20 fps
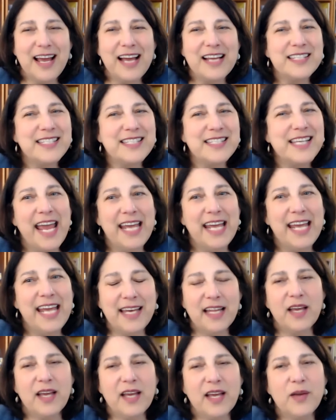Because I hate
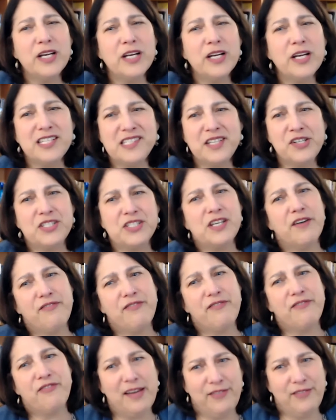that. Like, where do you see
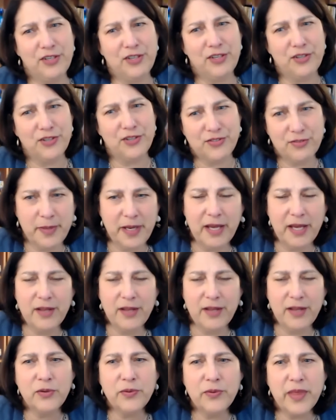yourself 5 years from now?
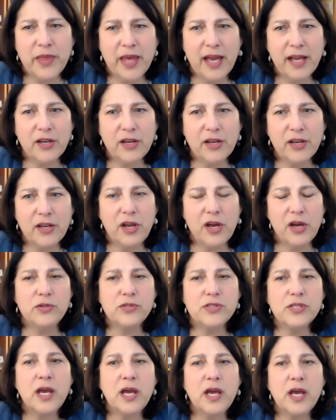Like, who the heck
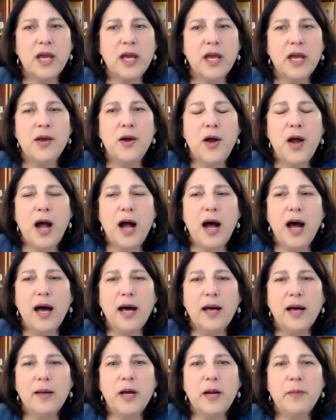knows?
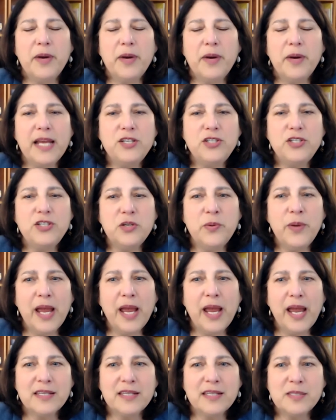But I do
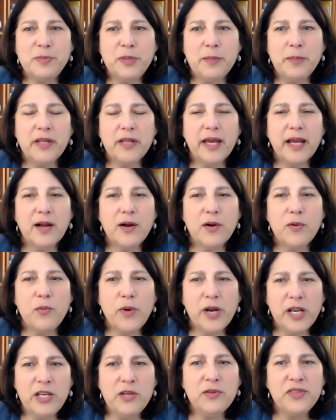ask people like,
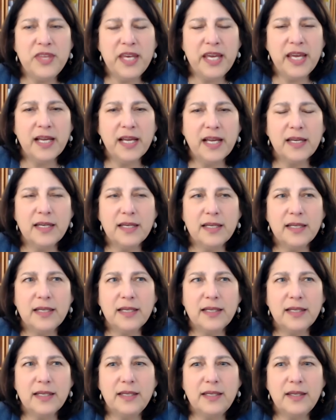what do you think
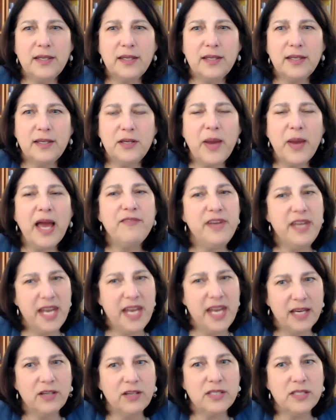you have
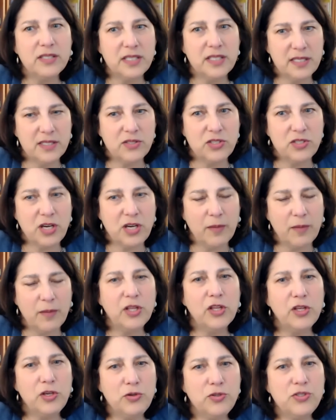nailed in this job?
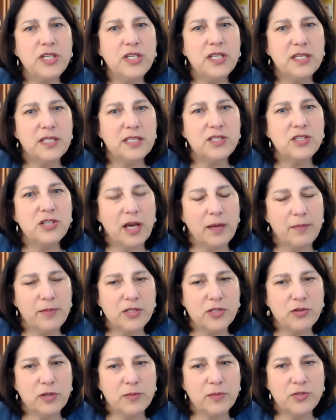If you see this job
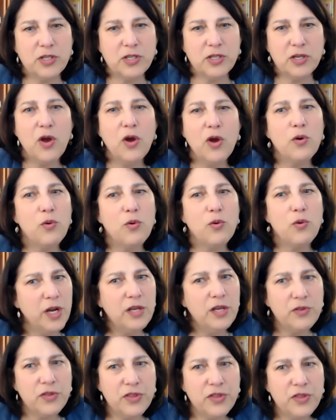description, what
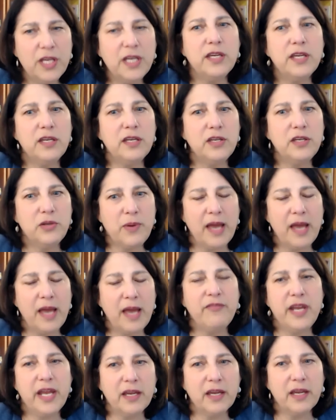do you think you
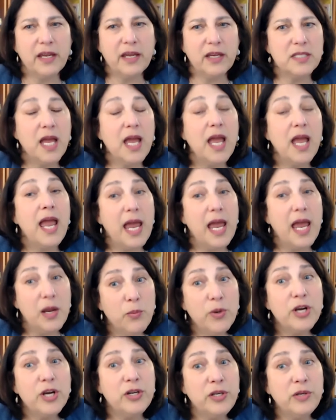have nailed,
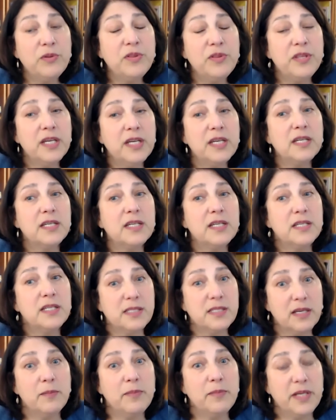and where do you think it's
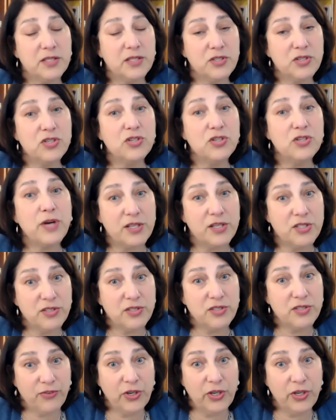going to be a
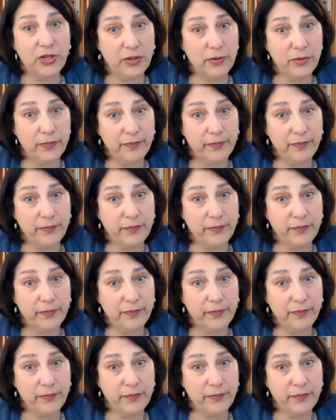stretch for you?